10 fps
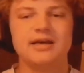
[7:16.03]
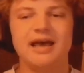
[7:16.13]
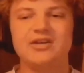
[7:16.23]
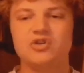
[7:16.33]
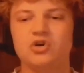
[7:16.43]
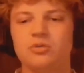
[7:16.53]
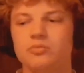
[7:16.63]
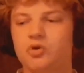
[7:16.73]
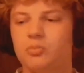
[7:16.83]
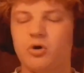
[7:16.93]
And your
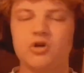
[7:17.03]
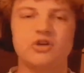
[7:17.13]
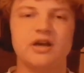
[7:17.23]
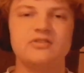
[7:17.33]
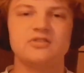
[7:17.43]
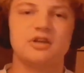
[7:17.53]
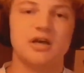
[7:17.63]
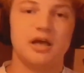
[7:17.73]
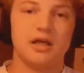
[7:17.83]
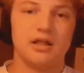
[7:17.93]
your projects,
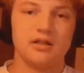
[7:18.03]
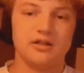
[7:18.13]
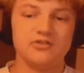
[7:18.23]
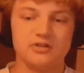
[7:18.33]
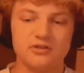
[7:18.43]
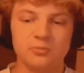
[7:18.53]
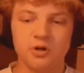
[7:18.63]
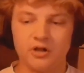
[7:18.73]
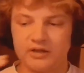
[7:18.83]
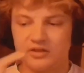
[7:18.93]
let's let's put
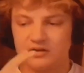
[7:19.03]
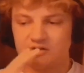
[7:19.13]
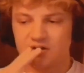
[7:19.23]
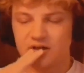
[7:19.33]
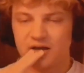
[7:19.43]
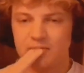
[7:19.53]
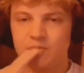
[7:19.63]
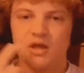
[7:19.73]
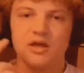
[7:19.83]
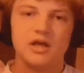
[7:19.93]
it like this, okay?
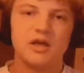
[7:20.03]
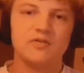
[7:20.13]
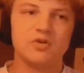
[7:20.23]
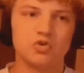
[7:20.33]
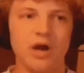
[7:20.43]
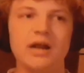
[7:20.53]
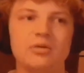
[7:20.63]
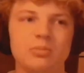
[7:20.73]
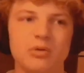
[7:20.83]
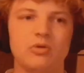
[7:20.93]
If you're trying to
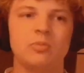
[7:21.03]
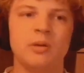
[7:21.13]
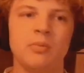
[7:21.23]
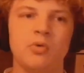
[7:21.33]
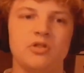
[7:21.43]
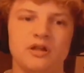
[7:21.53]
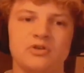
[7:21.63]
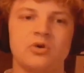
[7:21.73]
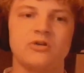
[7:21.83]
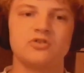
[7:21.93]
compete with people with
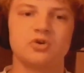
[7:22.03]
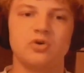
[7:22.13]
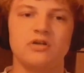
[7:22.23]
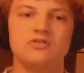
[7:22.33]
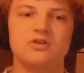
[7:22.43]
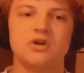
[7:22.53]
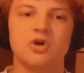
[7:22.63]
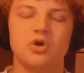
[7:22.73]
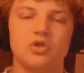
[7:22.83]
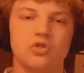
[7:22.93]
electronics degrees,
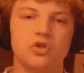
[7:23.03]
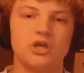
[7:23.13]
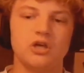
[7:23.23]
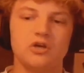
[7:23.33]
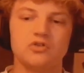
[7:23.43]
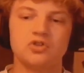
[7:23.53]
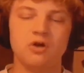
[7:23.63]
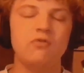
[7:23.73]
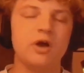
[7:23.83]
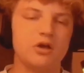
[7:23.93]
the
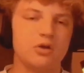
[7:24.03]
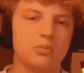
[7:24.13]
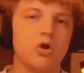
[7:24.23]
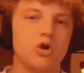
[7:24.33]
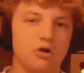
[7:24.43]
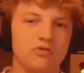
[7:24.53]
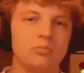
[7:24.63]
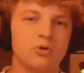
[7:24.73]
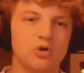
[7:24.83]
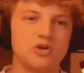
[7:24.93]
software component of your
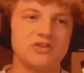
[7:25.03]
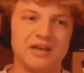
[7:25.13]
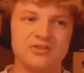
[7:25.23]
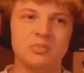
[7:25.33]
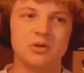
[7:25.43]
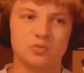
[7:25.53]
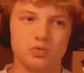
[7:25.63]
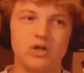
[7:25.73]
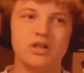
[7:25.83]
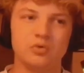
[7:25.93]
projects has to be
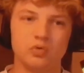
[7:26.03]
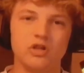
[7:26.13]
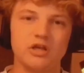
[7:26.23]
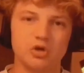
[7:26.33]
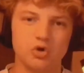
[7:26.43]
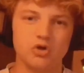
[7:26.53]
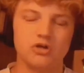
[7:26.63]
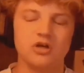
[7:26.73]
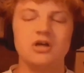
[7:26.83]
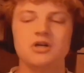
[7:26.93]
really, really good.
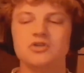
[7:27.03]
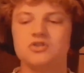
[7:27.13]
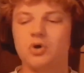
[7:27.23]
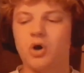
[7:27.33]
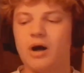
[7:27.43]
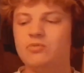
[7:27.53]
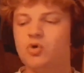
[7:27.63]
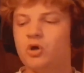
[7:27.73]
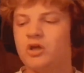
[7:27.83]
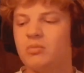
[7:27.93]
So I'm
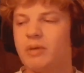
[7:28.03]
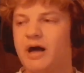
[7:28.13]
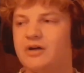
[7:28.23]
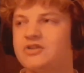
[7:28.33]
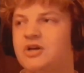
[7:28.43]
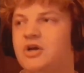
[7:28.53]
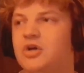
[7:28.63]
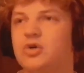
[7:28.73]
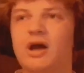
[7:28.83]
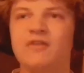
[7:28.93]
talking about
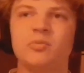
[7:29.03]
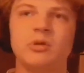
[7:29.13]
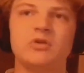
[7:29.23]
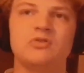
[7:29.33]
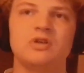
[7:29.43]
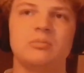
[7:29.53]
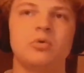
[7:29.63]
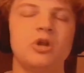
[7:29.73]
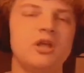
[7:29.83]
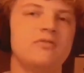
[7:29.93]
you have to be using
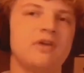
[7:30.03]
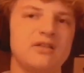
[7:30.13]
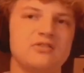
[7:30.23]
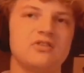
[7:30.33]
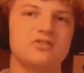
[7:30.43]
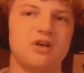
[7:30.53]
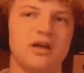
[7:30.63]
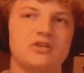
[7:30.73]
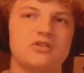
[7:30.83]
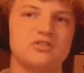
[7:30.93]
pretty advanced
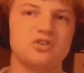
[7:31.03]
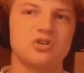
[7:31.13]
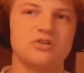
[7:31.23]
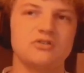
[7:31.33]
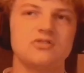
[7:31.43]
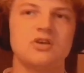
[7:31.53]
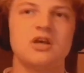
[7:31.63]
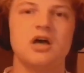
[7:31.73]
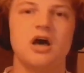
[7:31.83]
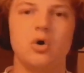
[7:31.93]
design decisions
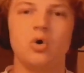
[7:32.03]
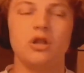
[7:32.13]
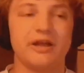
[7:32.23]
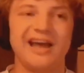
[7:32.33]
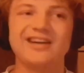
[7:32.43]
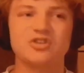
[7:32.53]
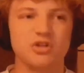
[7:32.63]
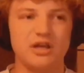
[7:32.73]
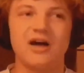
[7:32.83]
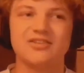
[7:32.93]
uh, or like
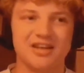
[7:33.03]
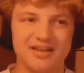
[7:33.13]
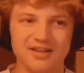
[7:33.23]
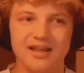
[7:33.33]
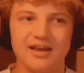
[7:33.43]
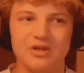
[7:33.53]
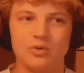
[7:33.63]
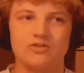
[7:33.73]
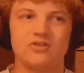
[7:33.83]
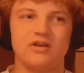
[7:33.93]
actually articulating your
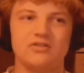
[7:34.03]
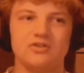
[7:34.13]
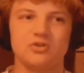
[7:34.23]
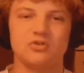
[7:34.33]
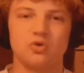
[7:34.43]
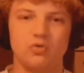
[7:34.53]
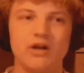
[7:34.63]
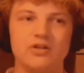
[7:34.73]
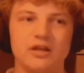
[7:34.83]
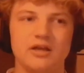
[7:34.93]
design decisions
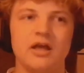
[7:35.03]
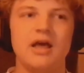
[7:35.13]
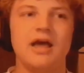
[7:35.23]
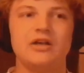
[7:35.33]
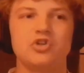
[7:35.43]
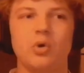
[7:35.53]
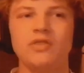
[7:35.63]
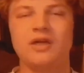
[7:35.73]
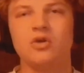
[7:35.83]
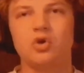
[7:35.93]
correctly and showing
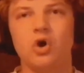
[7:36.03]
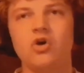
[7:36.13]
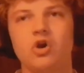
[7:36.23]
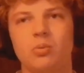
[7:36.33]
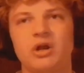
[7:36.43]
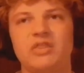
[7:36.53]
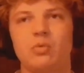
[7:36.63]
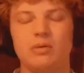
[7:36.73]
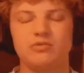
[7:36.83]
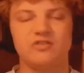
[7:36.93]
that you're not going to bring the
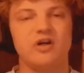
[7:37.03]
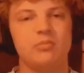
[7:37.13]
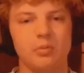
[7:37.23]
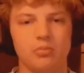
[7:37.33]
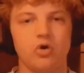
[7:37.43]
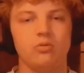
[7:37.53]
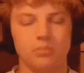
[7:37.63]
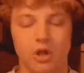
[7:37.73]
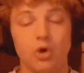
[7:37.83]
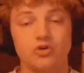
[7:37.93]
web developer
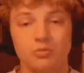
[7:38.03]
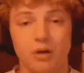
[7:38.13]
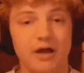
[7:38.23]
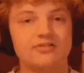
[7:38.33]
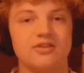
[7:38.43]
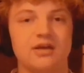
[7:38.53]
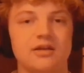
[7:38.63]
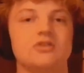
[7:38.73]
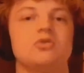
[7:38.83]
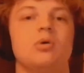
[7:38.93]
bloat mindset
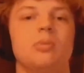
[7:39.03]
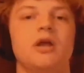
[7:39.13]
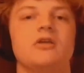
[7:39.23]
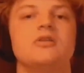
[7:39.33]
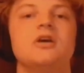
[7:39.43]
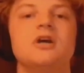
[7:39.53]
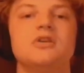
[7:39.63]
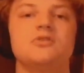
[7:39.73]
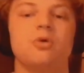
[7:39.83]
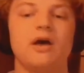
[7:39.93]
into embedded.
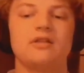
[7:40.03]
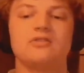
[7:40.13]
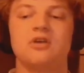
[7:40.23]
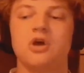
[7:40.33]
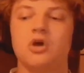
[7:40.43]
So that's